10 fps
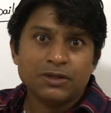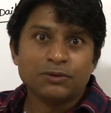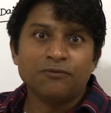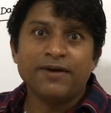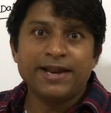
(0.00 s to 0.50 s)

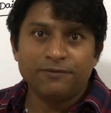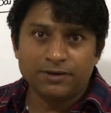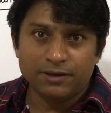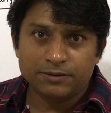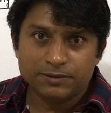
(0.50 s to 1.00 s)
So
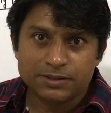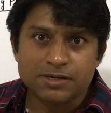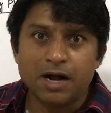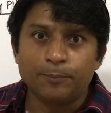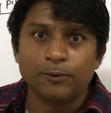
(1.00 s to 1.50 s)
whenever
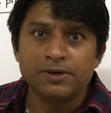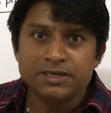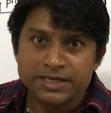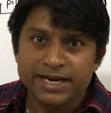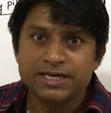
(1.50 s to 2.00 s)
couple
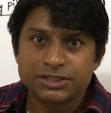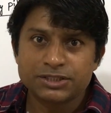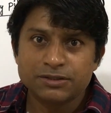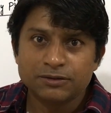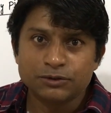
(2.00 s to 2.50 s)
needs